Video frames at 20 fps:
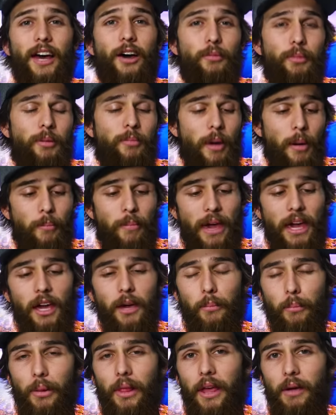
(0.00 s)
that would be my main
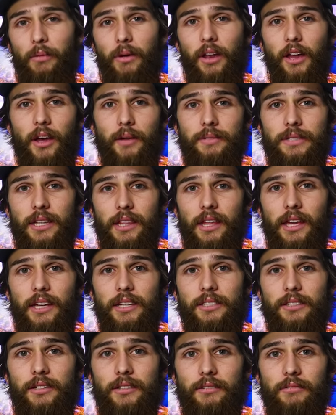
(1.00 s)
complaint when it comes to
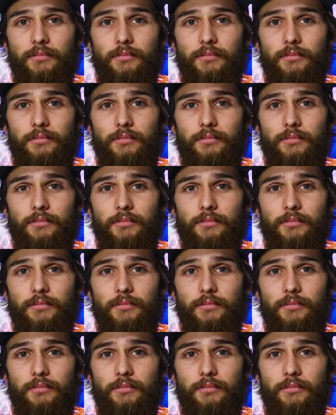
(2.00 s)
these.